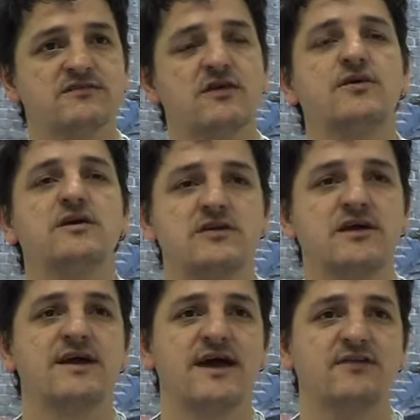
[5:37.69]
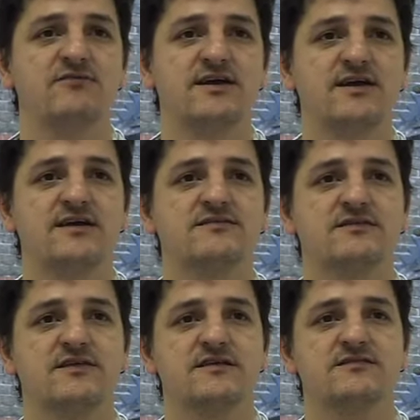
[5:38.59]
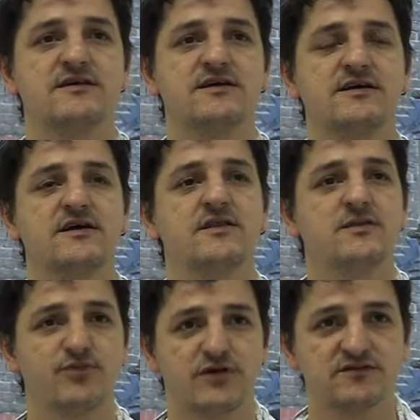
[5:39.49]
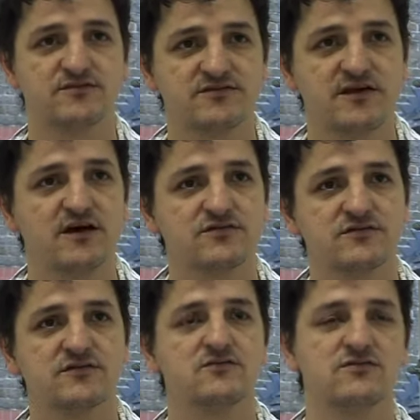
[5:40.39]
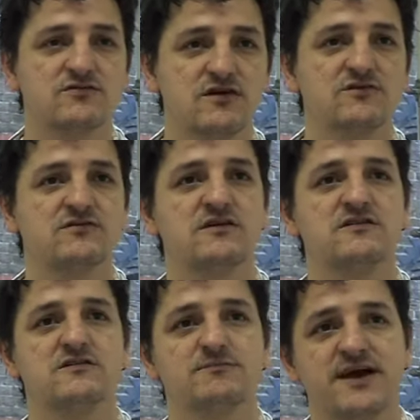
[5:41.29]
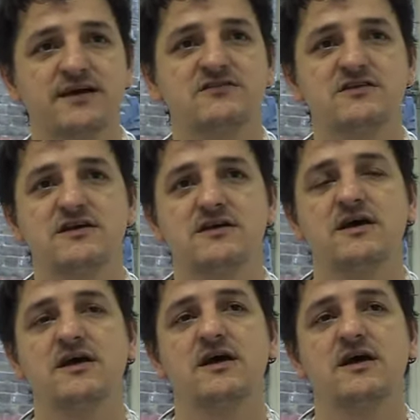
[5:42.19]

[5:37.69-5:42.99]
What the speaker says: So we're looking at regulating things like the products themselves in terms of dosage and packaging